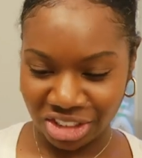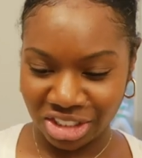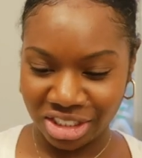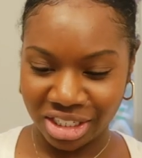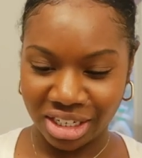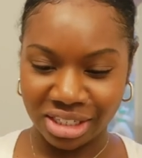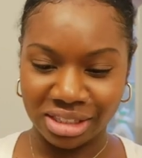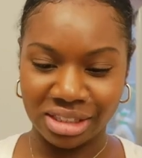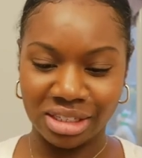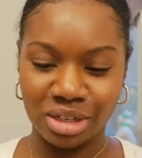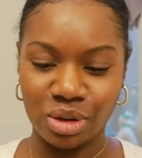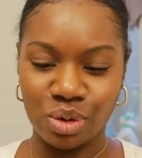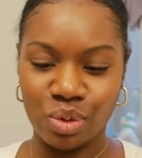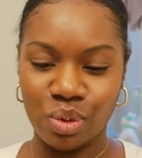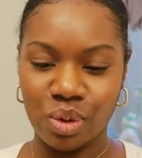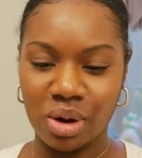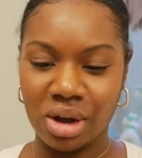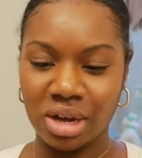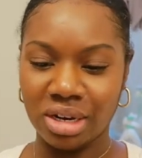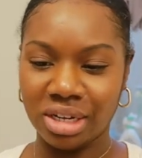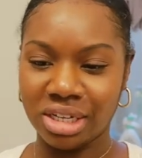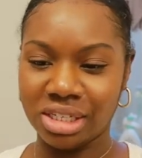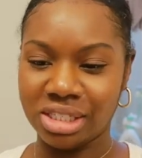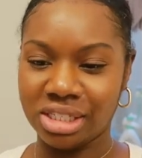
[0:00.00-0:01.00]
check the
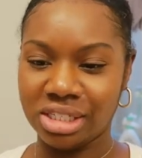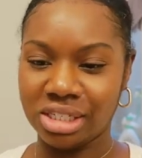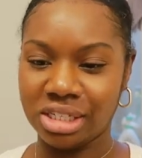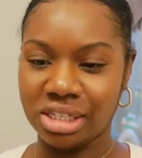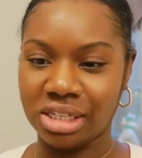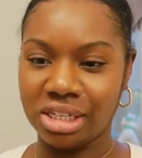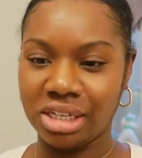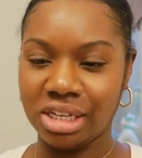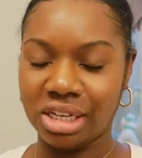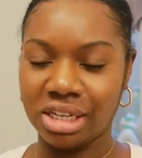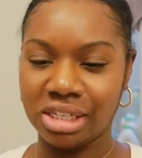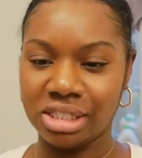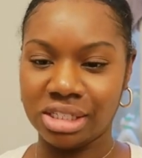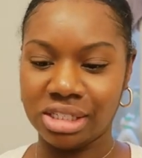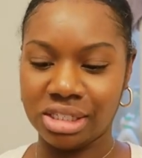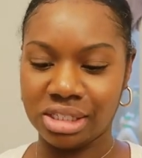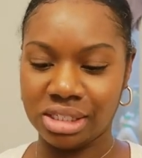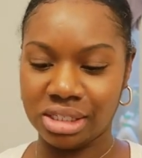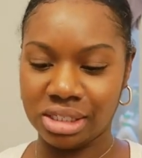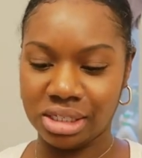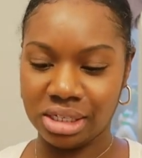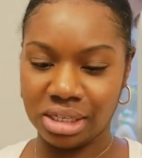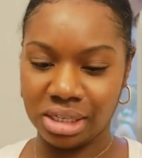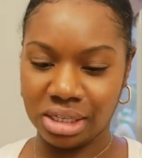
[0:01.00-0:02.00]
quality and
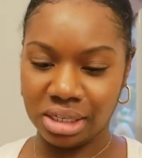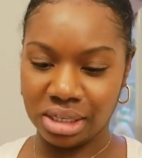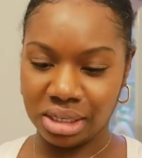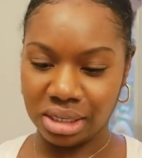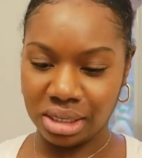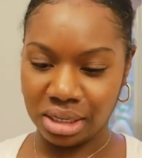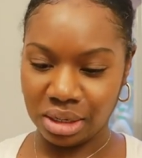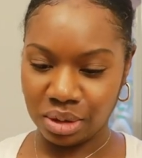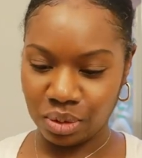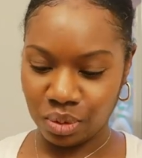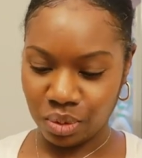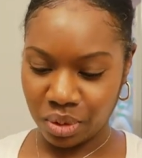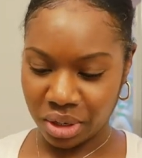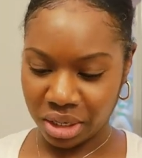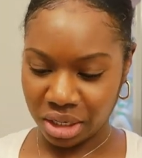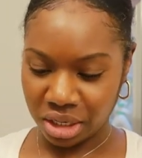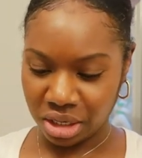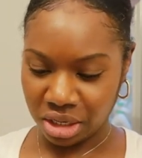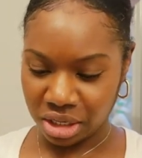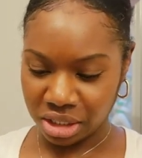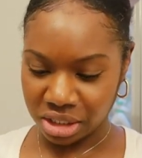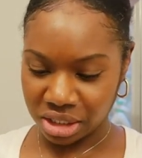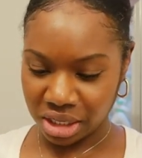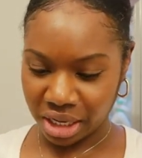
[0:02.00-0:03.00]
see what
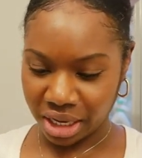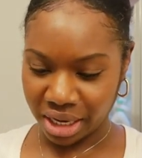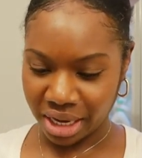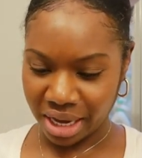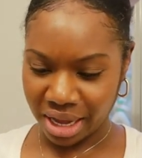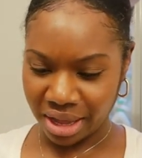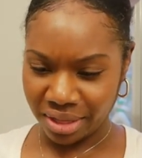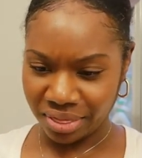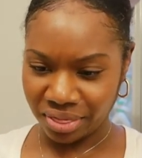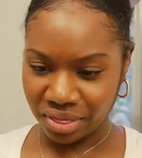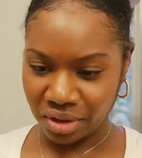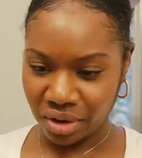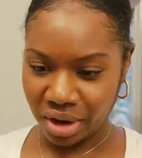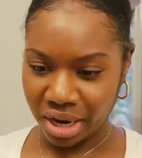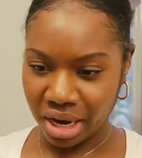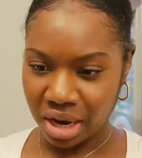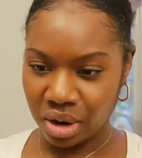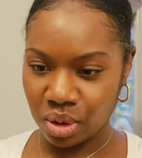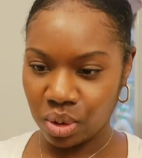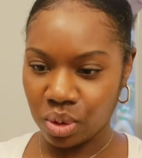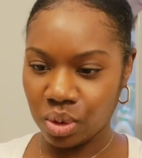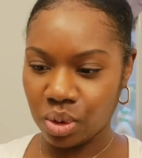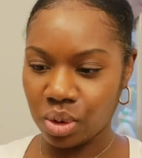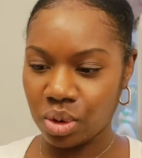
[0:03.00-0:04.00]
it looks like. I thought
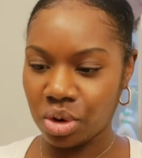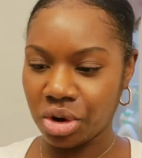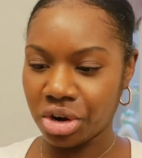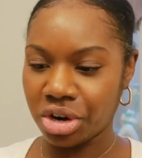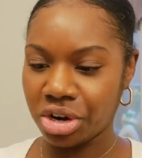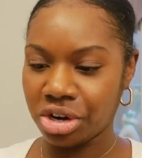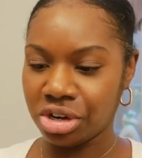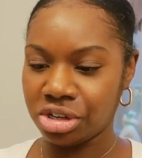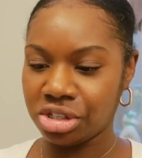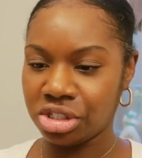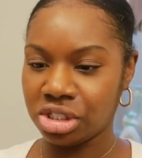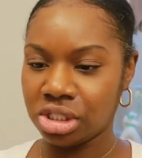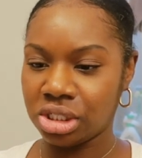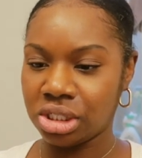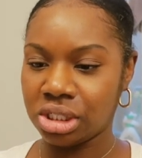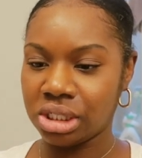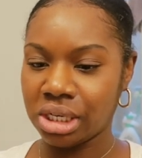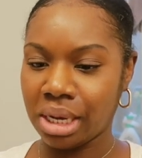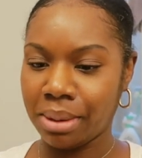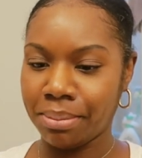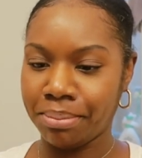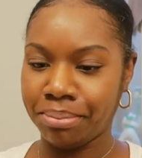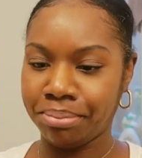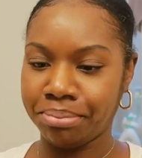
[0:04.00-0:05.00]
I ordered
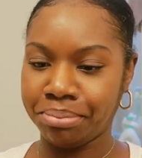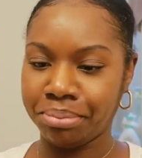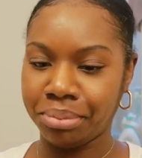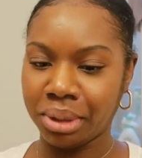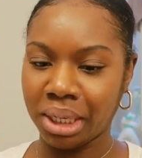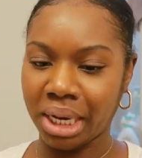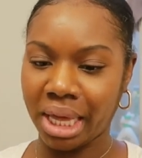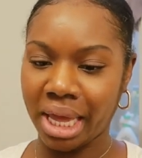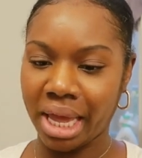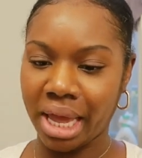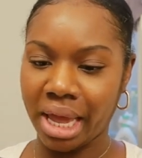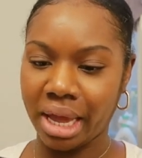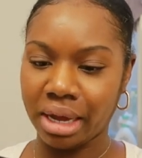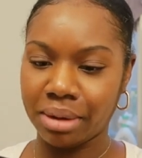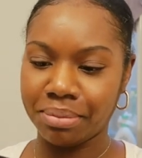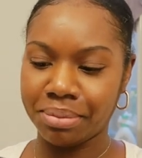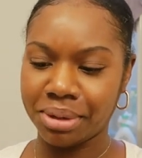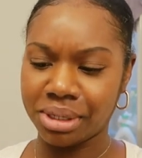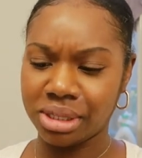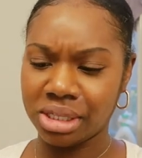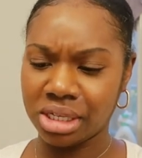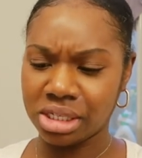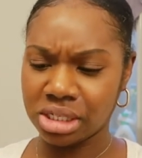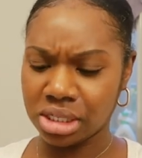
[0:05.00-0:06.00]
jet black,
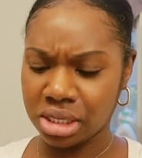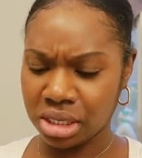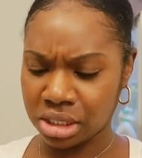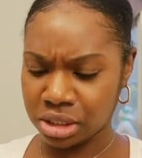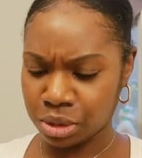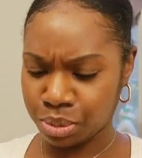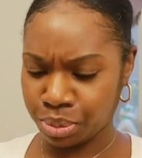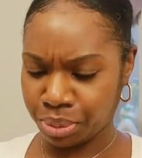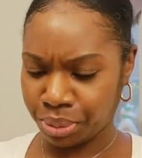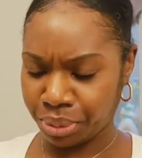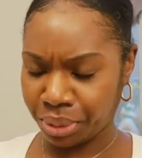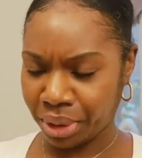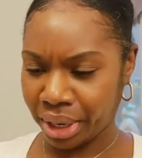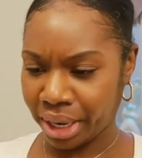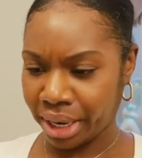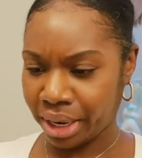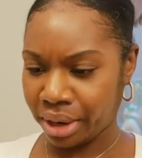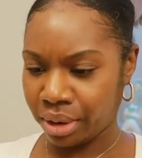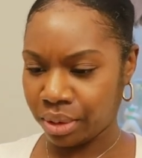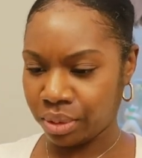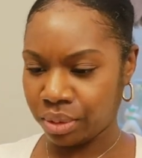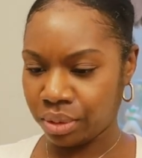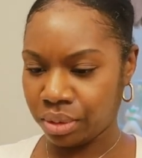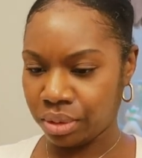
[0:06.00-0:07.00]
but this looks
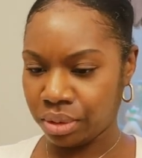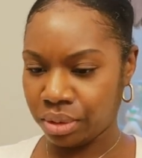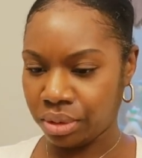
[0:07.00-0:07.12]
brown.